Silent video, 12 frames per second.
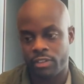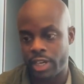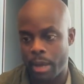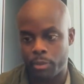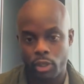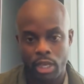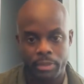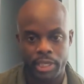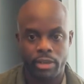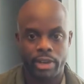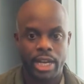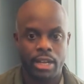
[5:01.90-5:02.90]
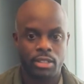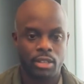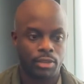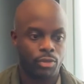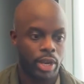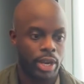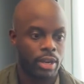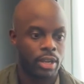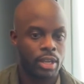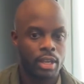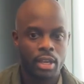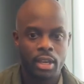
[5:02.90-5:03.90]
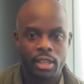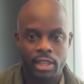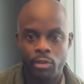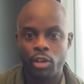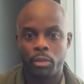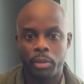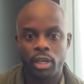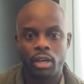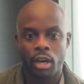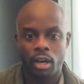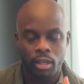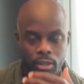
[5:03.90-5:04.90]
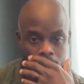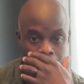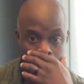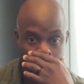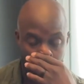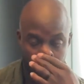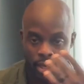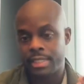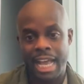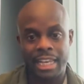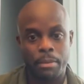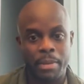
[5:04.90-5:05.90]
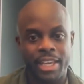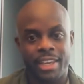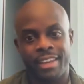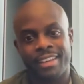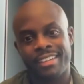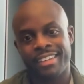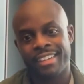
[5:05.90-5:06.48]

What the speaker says: phenomenal company, Greenhouse Software, they wrote a book called, Talent Making.